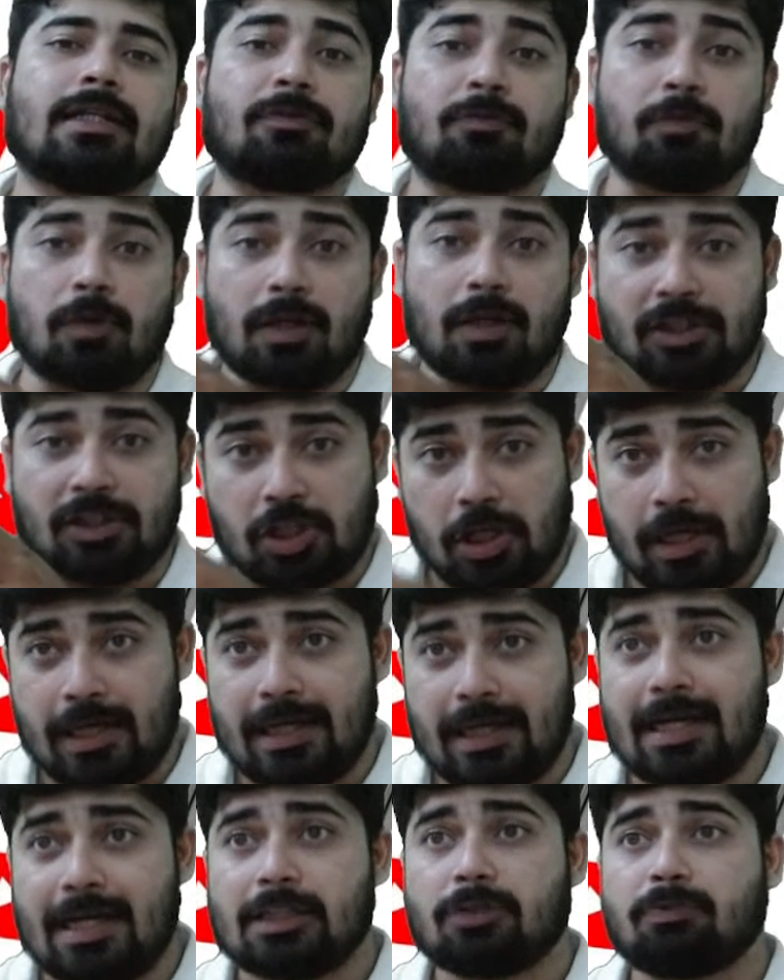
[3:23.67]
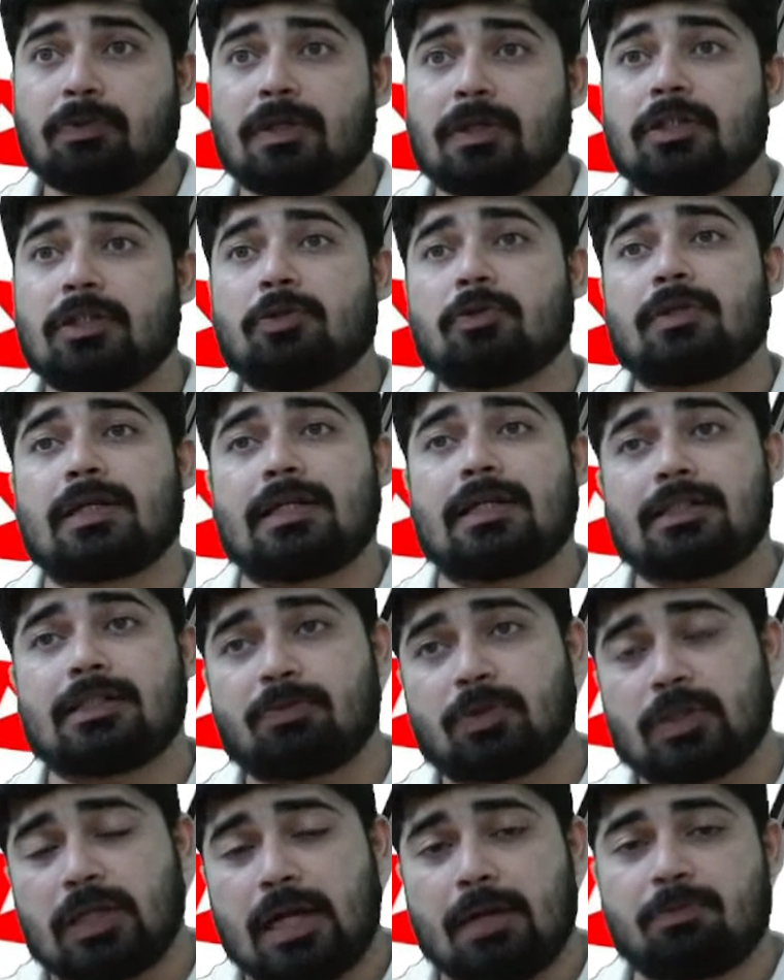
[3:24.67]
If you are a JEE aspirant, you can
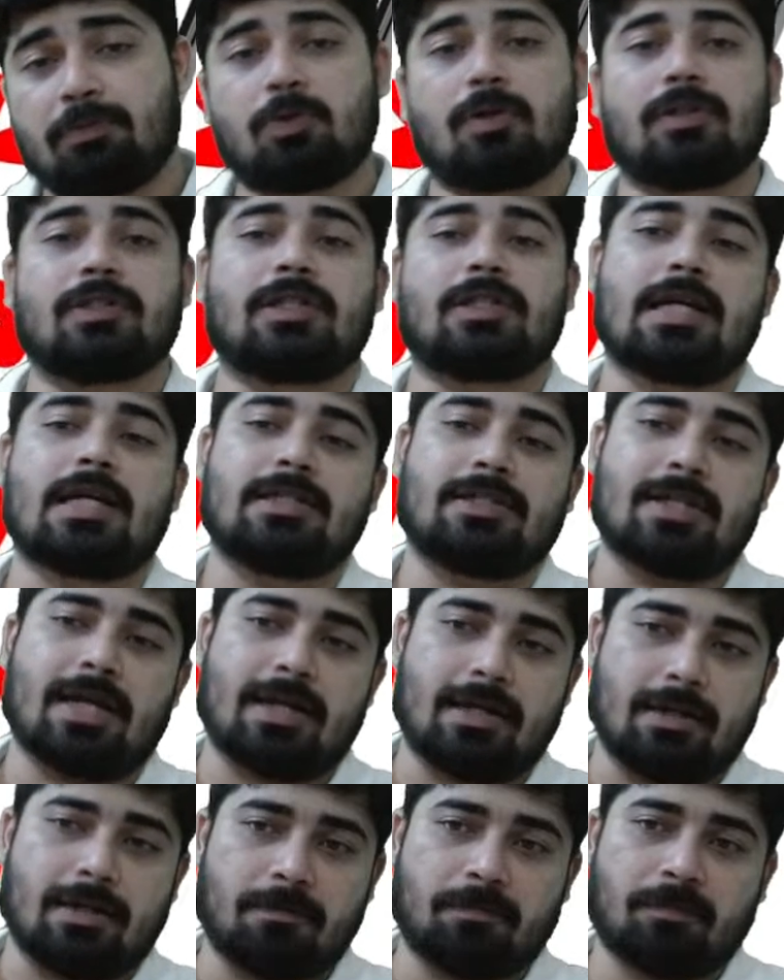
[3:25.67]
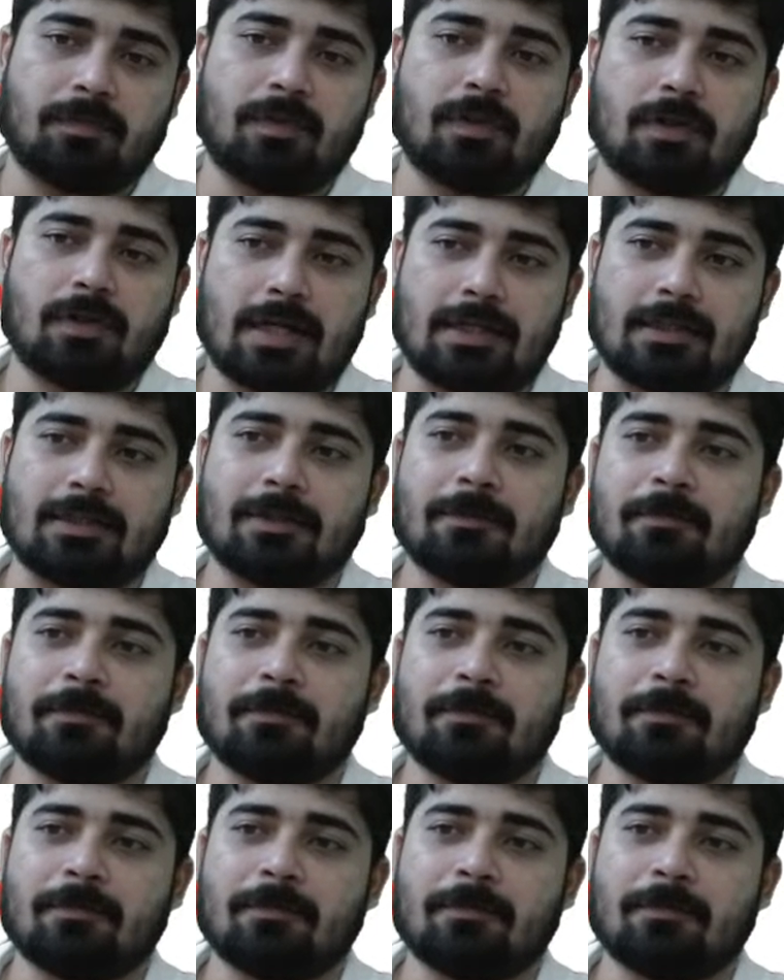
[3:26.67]
subscribe to our JEE channel, right?